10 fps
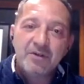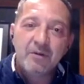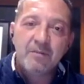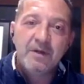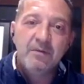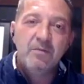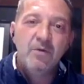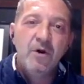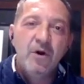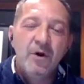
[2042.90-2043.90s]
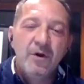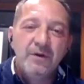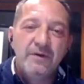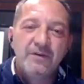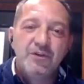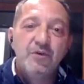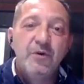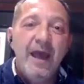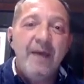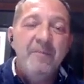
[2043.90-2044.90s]
most probably weren't
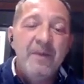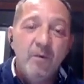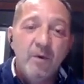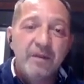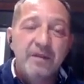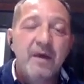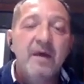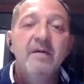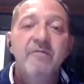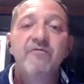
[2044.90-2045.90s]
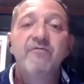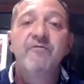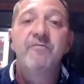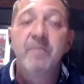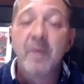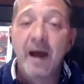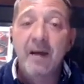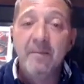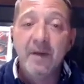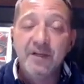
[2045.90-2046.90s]
too happy with,
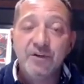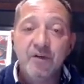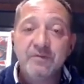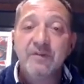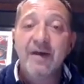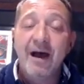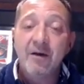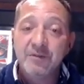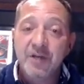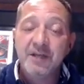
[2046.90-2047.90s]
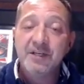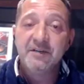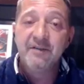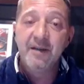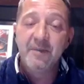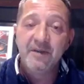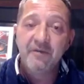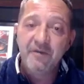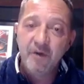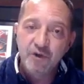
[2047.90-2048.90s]
in terms of how it was going to develop in
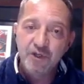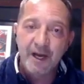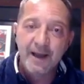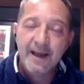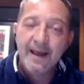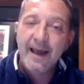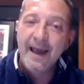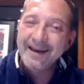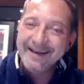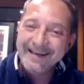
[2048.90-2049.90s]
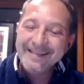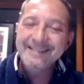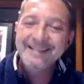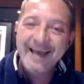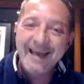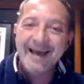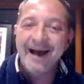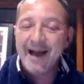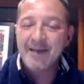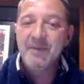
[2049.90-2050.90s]
the future. And it is their
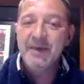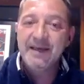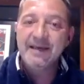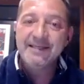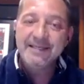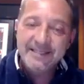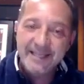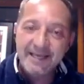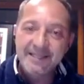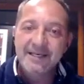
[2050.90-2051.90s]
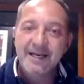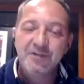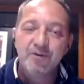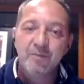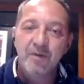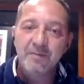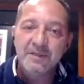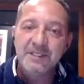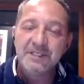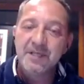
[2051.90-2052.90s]
IP, it is their intellectual
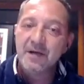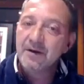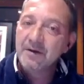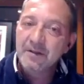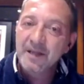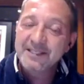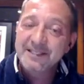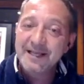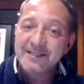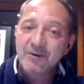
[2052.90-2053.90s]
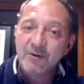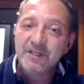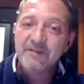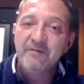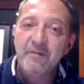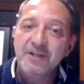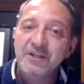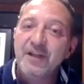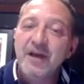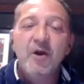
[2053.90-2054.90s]
property. So that's also
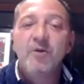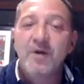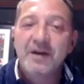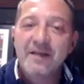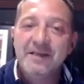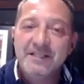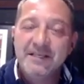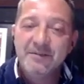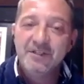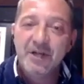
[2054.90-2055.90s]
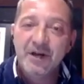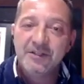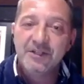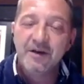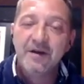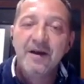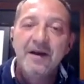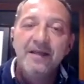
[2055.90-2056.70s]
information they don't want other teams to know. So